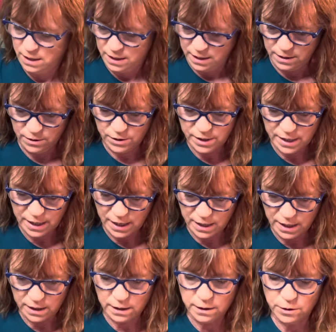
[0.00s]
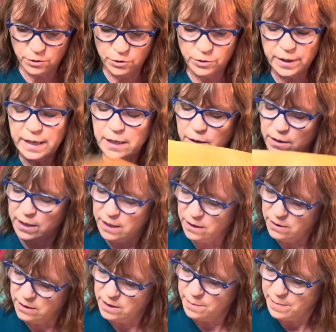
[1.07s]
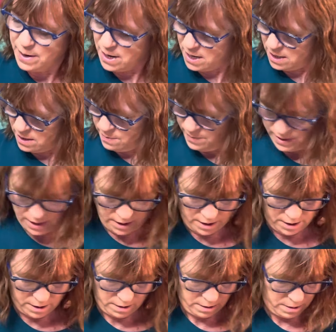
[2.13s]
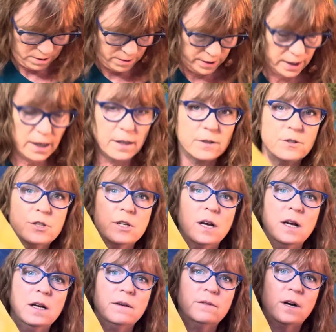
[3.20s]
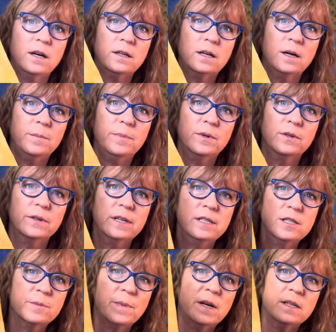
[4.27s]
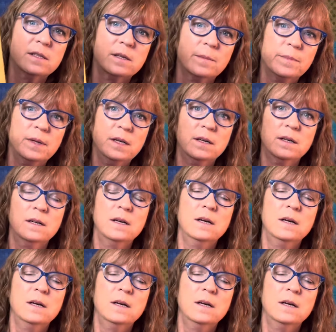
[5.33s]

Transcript: It looks like I got a little green on it on the back, but it's on the other side. I've got a couple green spots up here.